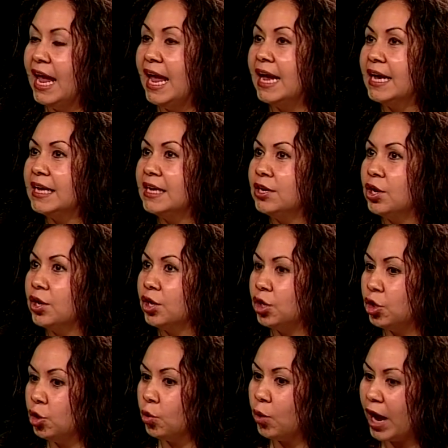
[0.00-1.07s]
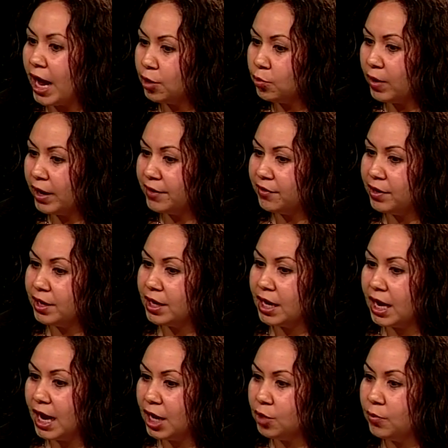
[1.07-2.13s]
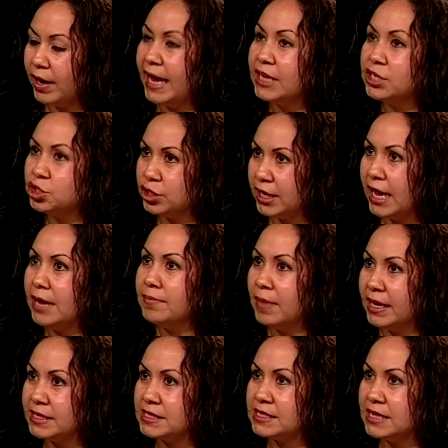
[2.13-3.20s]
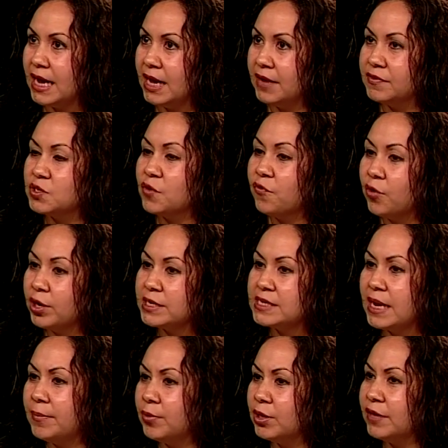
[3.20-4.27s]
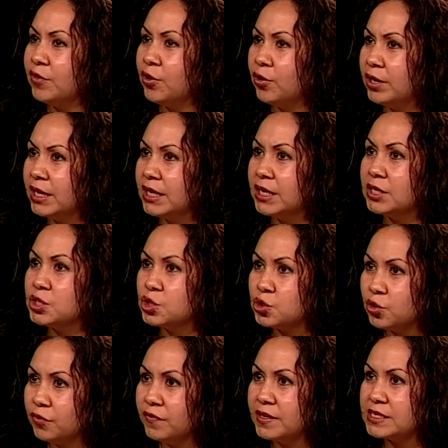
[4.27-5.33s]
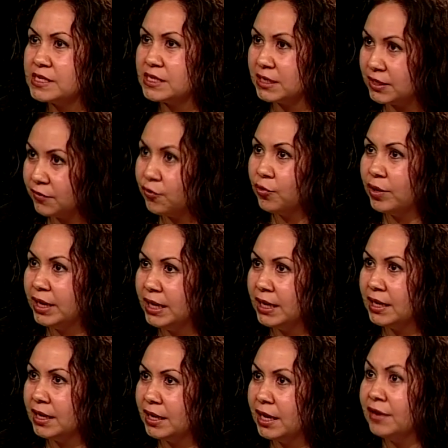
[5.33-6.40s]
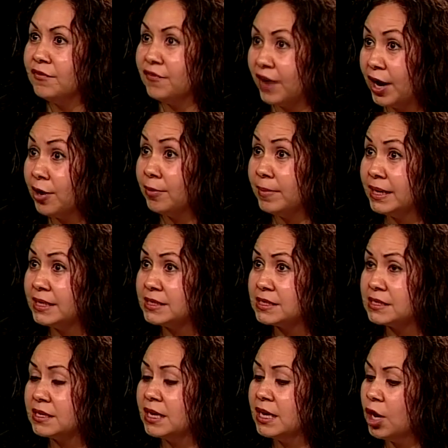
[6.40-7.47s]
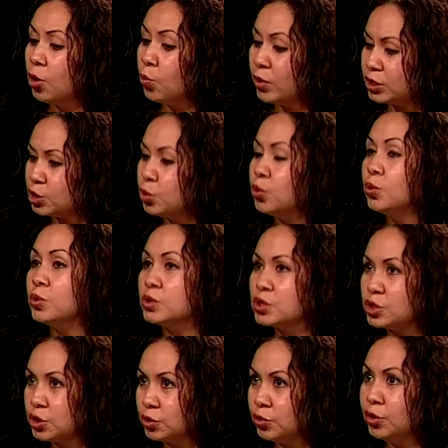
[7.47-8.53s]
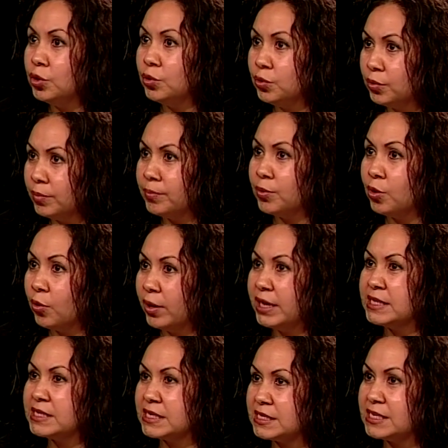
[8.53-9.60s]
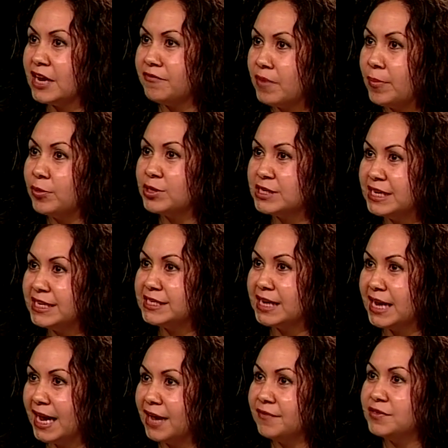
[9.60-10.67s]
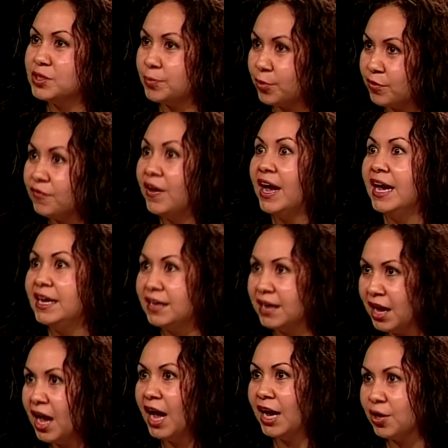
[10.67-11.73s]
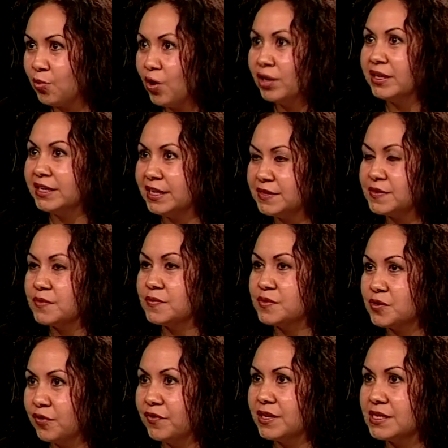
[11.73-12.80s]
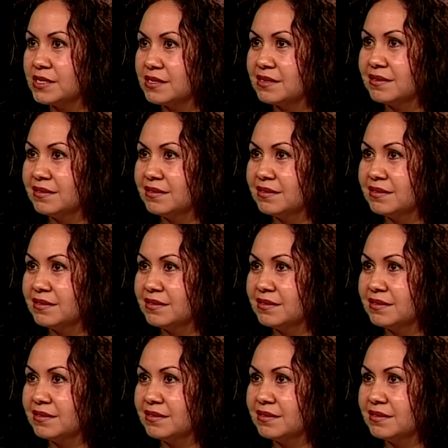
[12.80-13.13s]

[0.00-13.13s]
And you know, how do I educate my staff? So for example, if they're in a service delivery environment, what tools do new employees and staff members need to have to provide high qualities of service?